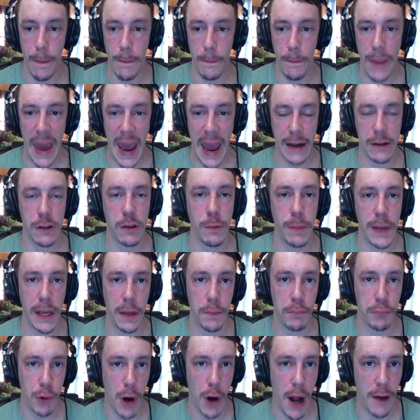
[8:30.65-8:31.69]
back to
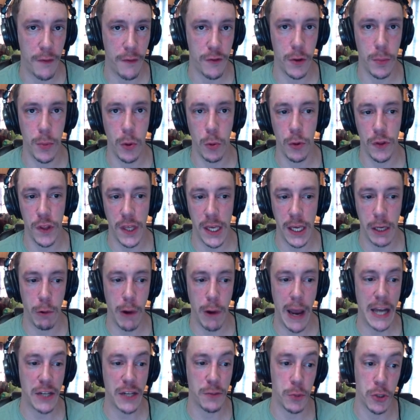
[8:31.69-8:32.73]
being profitable with
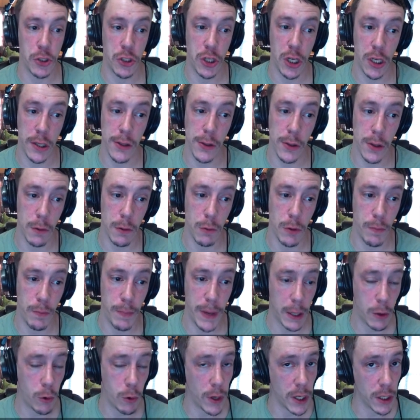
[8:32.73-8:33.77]
Equihash, particularly with
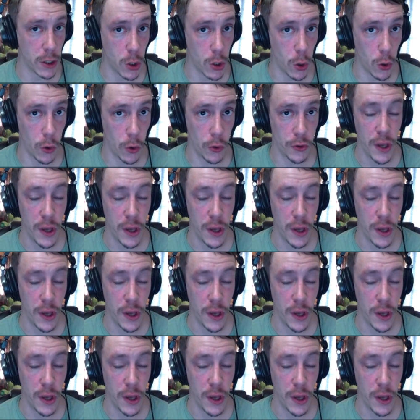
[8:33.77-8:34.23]
Bitcoin Gold.